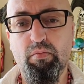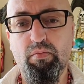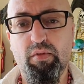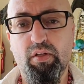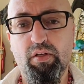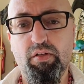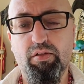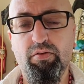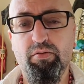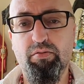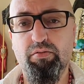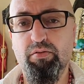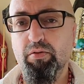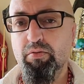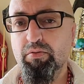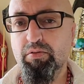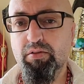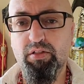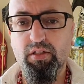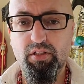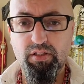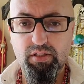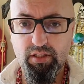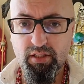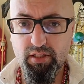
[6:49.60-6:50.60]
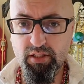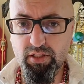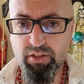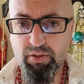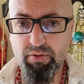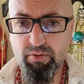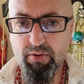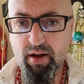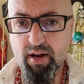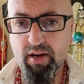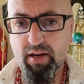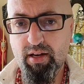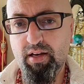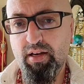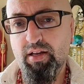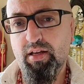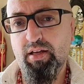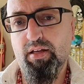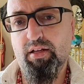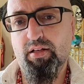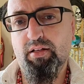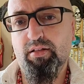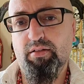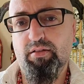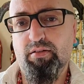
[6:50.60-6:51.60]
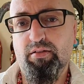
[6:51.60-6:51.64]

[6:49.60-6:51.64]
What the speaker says: So don't just discredit it.